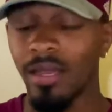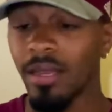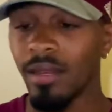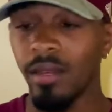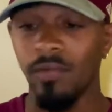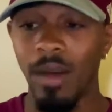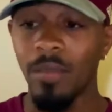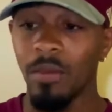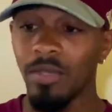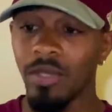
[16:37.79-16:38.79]
And if I'm
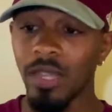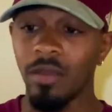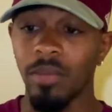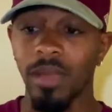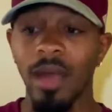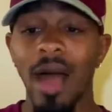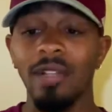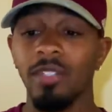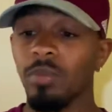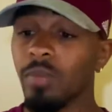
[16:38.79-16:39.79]
not mistaken, man, I
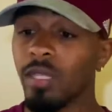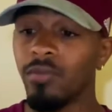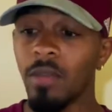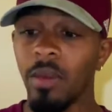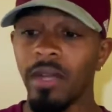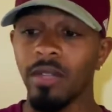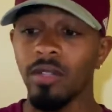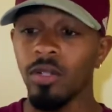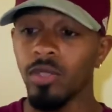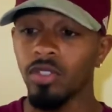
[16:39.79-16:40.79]
just believe that Mike
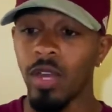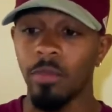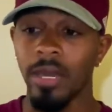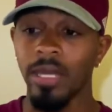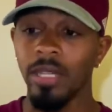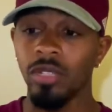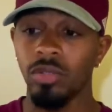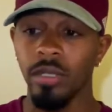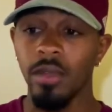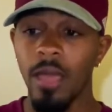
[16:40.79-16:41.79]
Elko is trying to make
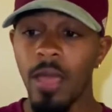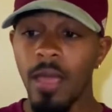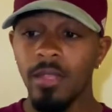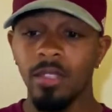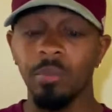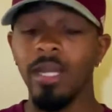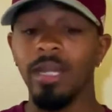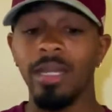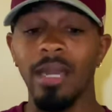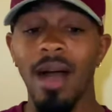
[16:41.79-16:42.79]
history to being
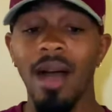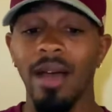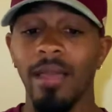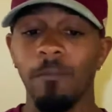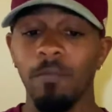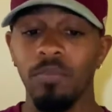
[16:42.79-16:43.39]
the guy